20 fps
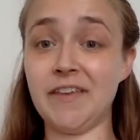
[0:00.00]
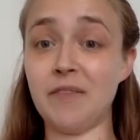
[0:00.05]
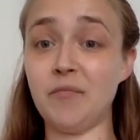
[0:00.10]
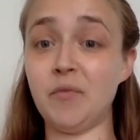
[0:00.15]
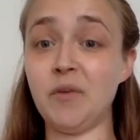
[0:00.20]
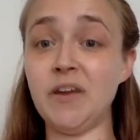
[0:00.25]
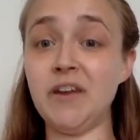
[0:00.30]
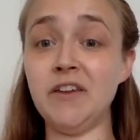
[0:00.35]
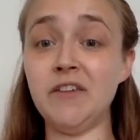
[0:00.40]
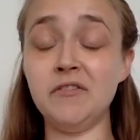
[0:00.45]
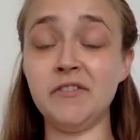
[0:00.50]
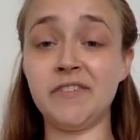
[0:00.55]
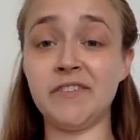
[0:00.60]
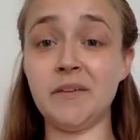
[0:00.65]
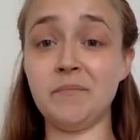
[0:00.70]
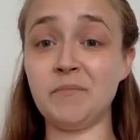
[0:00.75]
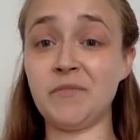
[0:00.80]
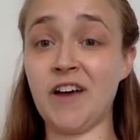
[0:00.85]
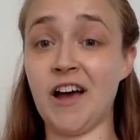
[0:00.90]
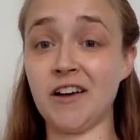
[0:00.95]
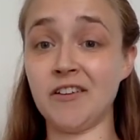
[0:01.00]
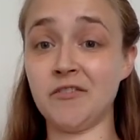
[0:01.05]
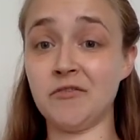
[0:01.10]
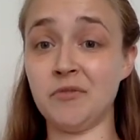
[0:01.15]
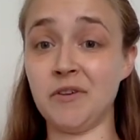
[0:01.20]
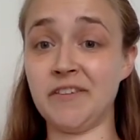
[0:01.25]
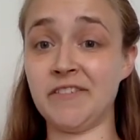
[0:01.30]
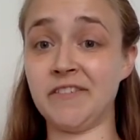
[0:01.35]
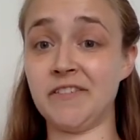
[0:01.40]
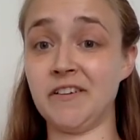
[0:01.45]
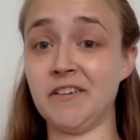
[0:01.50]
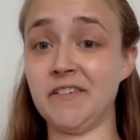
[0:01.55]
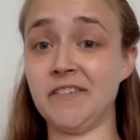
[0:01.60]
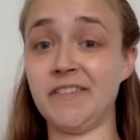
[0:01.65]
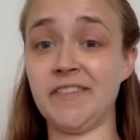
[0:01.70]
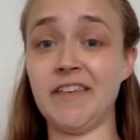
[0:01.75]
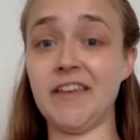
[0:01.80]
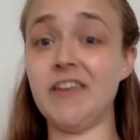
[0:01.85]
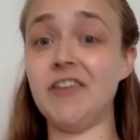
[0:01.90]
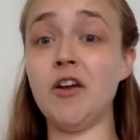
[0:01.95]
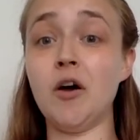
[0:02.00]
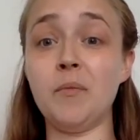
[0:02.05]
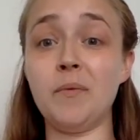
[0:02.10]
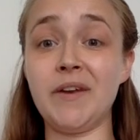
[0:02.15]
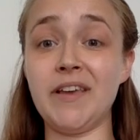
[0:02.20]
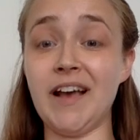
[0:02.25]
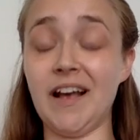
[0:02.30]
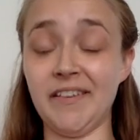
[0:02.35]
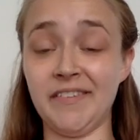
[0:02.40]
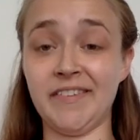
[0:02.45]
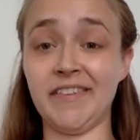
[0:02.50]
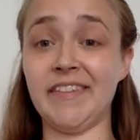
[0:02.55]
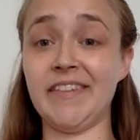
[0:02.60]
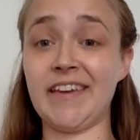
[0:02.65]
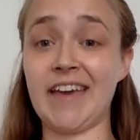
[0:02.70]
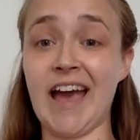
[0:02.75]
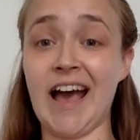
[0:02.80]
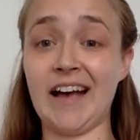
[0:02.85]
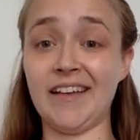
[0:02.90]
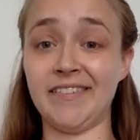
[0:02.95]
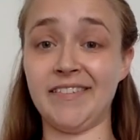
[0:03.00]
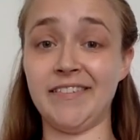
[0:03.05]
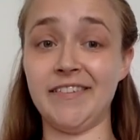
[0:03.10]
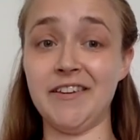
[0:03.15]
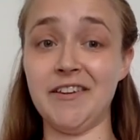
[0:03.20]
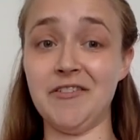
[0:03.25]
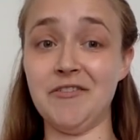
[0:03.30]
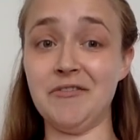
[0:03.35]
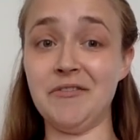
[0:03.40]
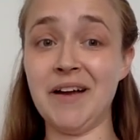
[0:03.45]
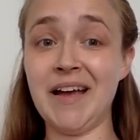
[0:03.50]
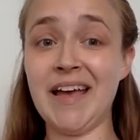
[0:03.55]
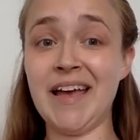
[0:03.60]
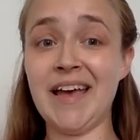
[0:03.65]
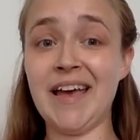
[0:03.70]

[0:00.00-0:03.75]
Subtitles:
that we knew some tongue twisters that nobody else in the cast knew,